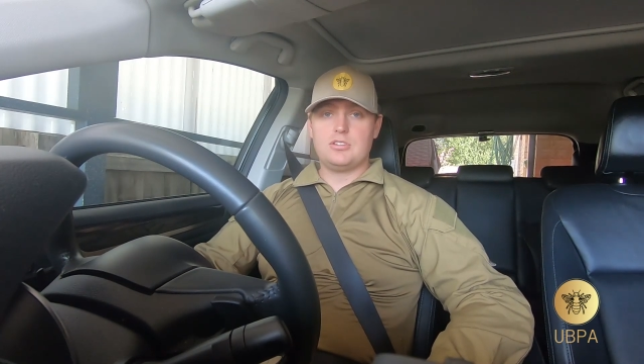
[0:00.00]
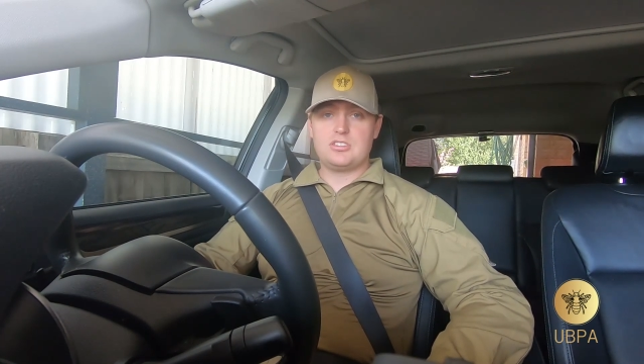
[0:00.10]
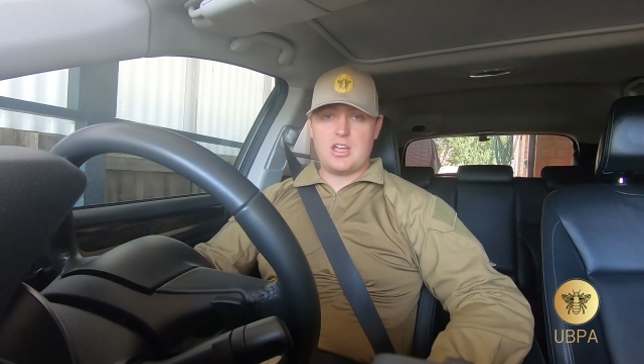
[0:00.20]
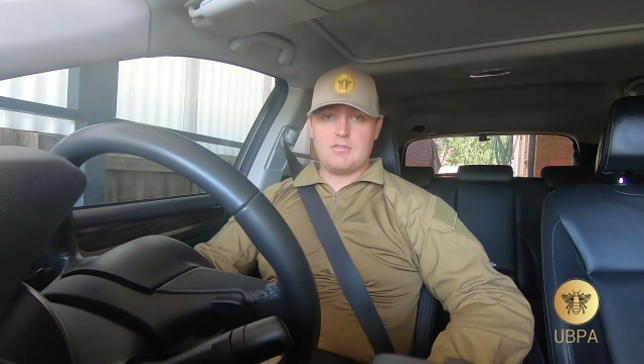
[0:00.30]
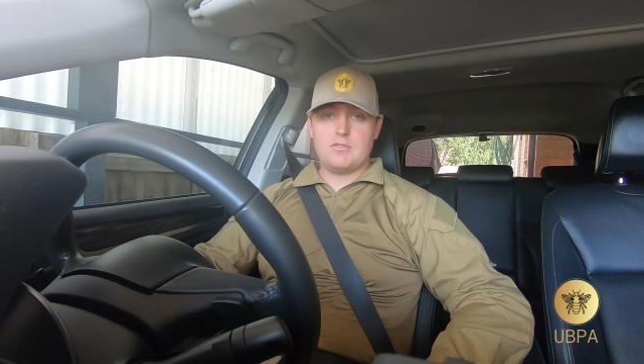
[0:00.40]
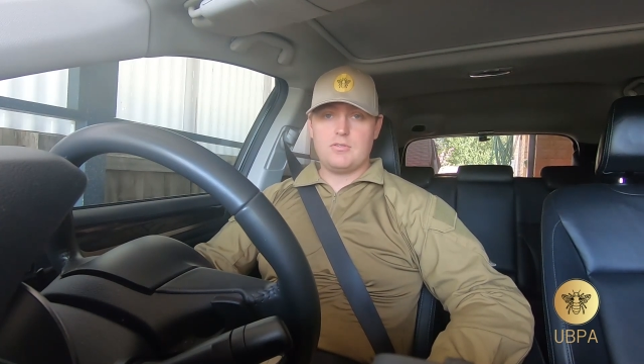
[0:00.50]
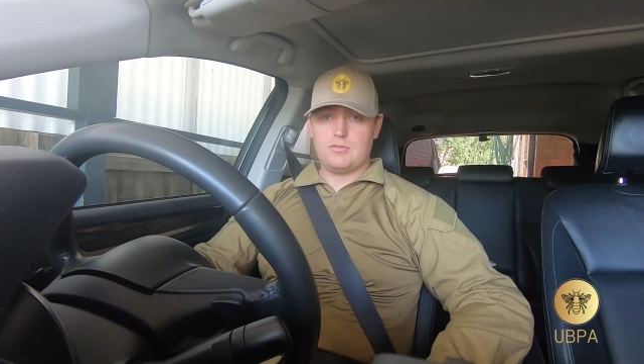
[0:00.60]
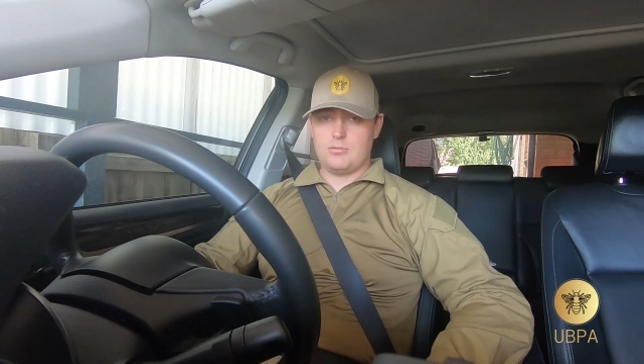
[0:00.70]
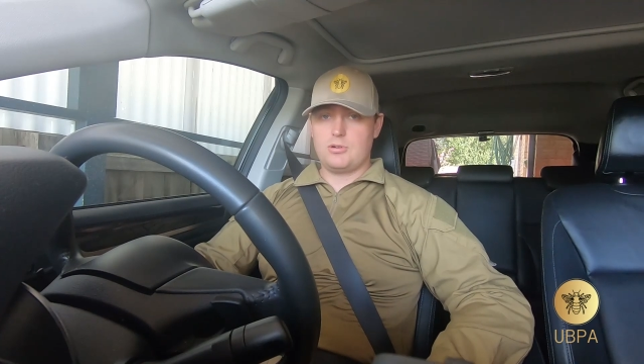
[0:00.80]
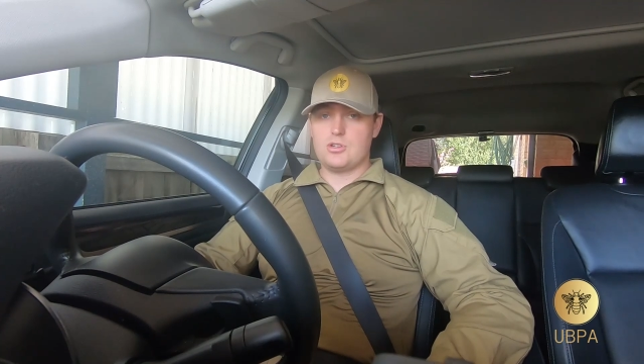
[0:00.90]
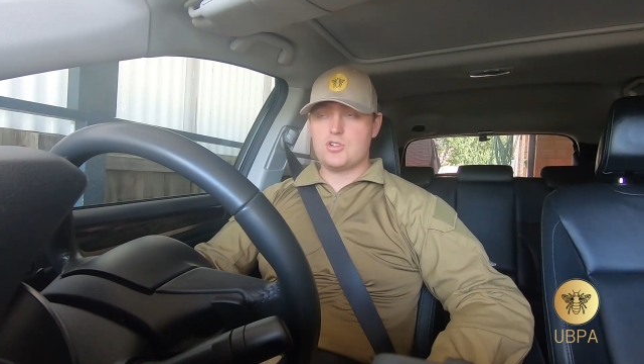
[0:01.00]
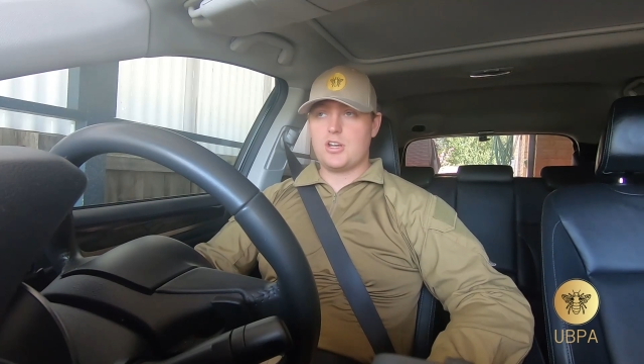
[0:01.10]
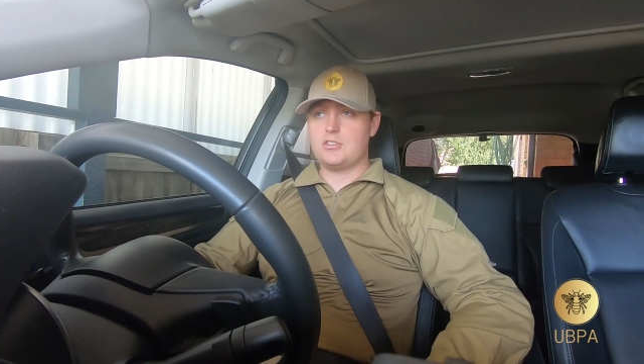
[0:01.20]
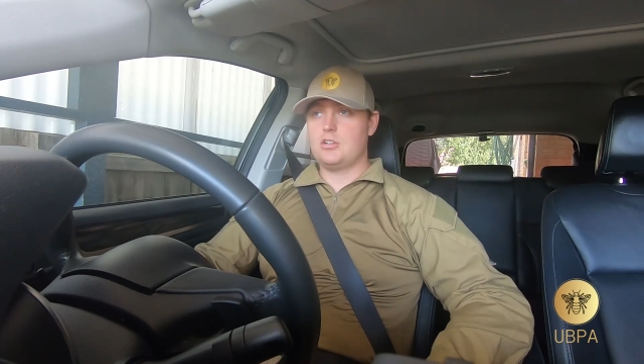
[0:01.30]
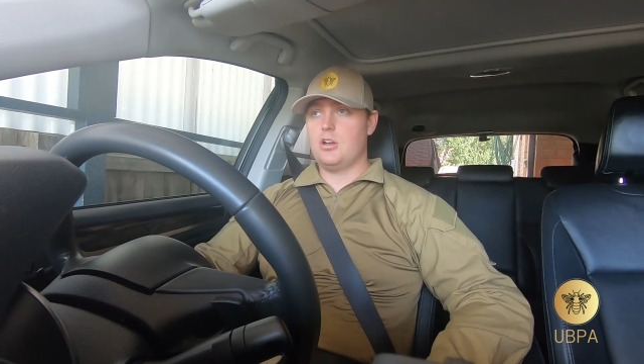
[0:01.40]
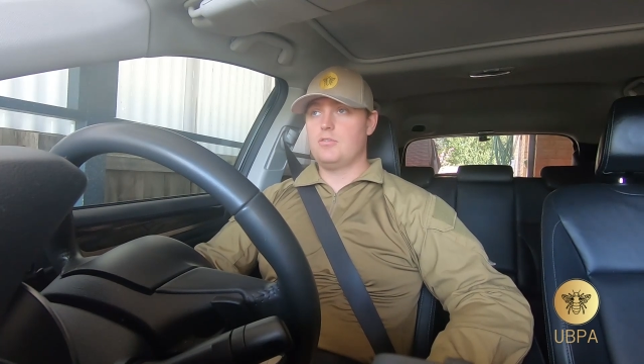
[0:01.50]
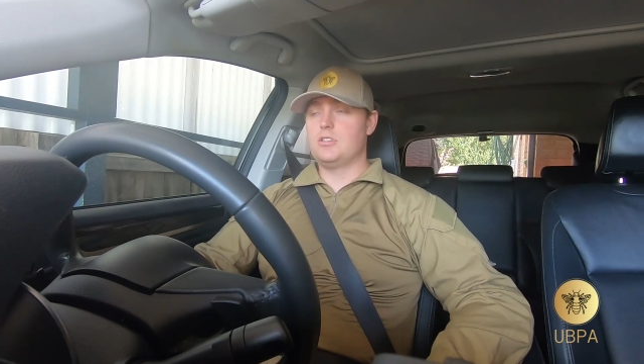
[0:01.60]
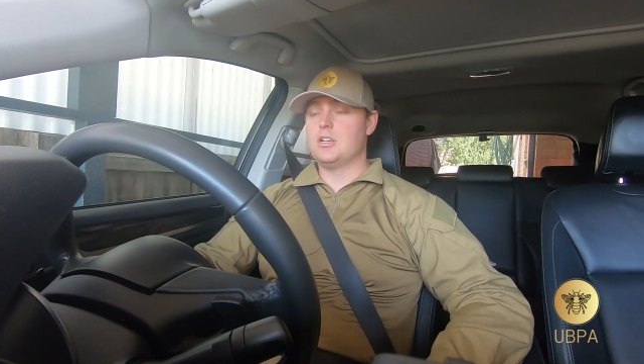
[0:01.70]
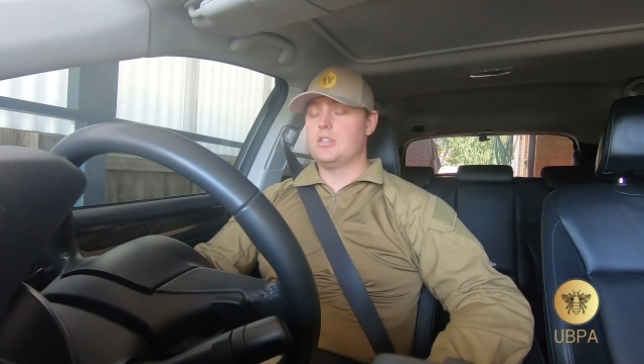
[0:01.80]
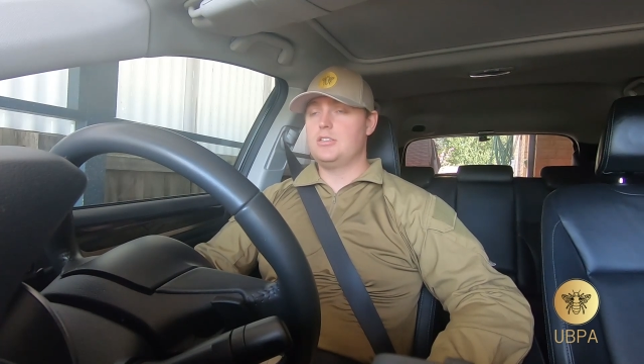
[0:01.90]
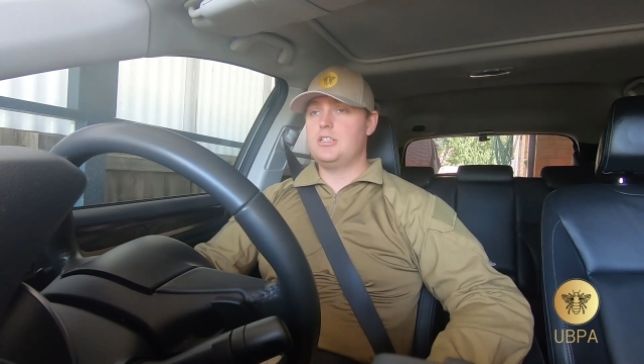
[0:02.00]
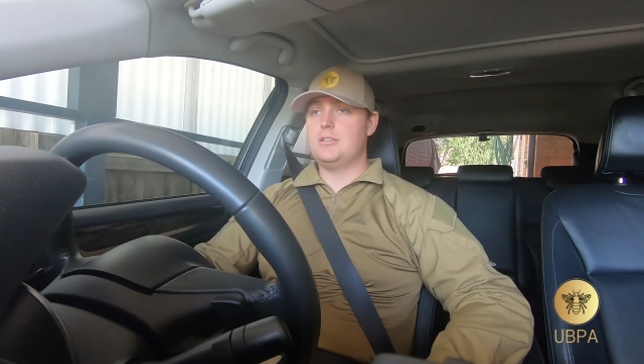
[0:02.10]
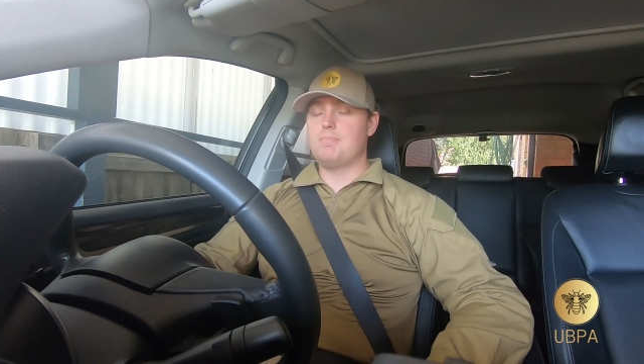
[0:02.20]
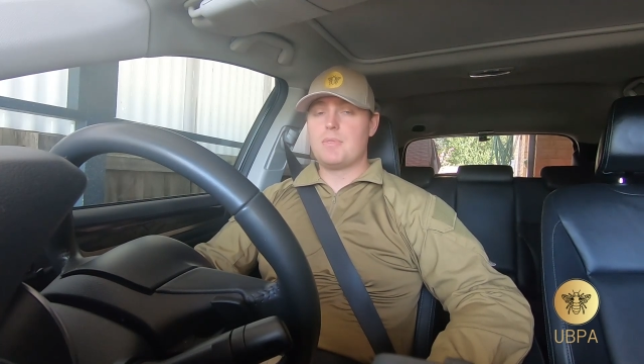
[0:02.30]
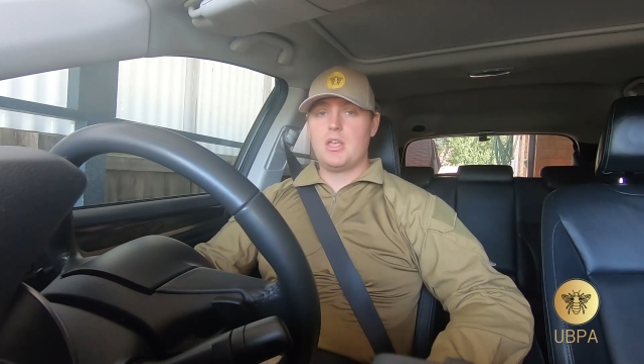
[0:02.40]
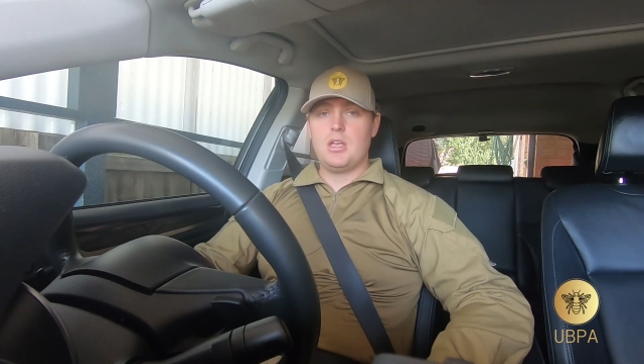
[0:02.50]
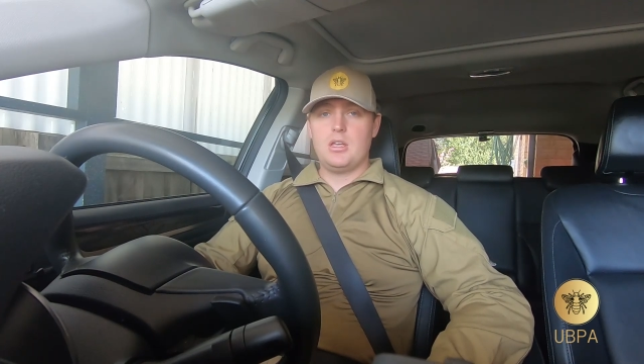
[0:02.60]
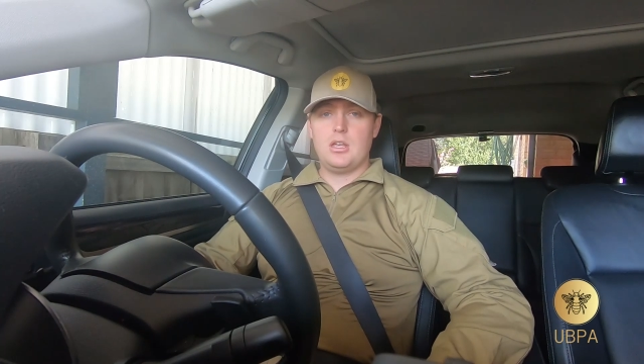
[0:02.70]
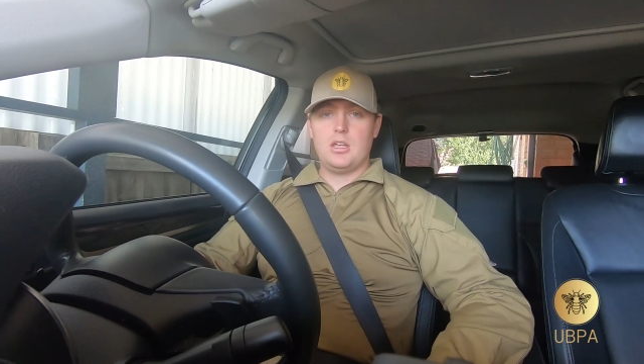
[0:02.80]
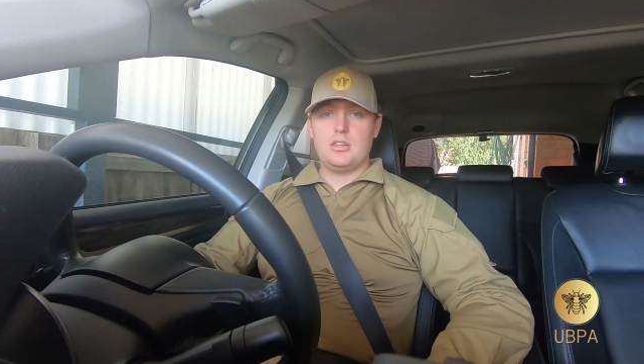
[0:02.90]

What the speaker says: safe from contracting COVID-19.